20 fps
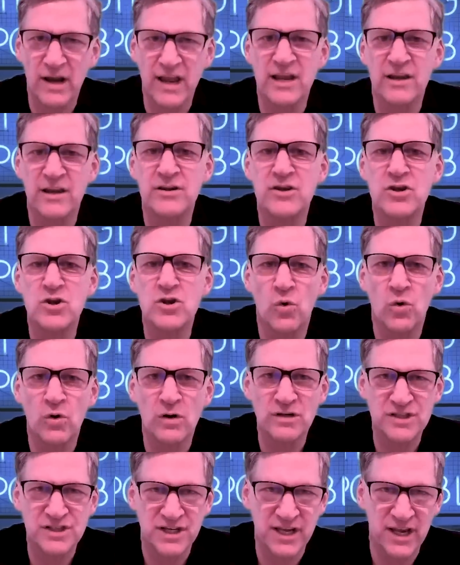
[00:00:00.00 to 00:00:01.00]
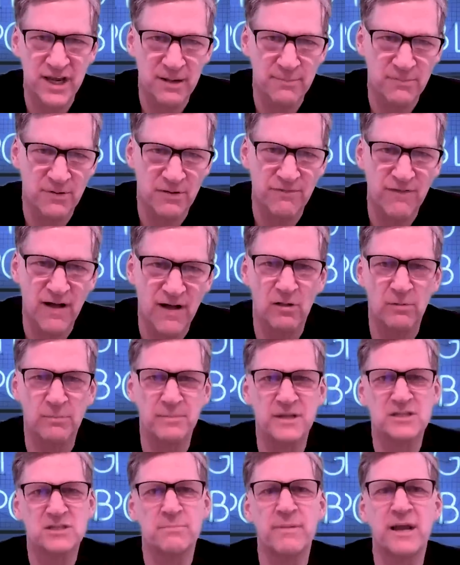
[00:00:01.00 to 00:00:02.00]
in your team
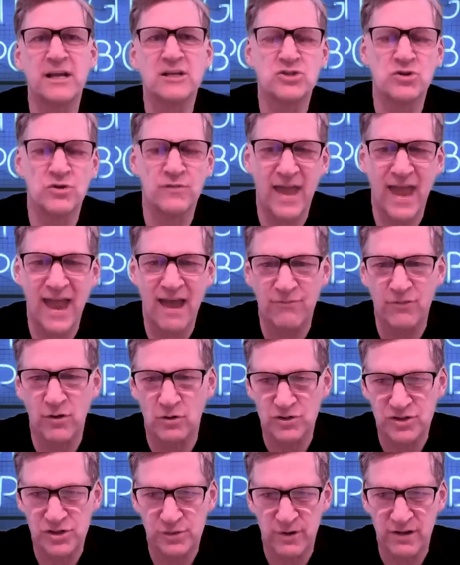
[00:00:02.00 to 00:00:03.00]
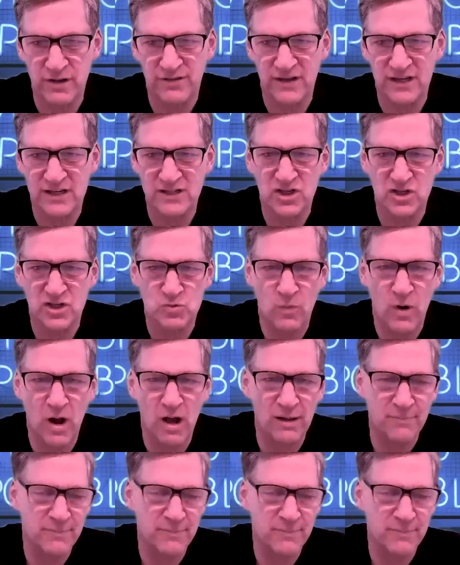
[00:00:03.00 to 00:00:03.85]
development to make sure they have those three things as well.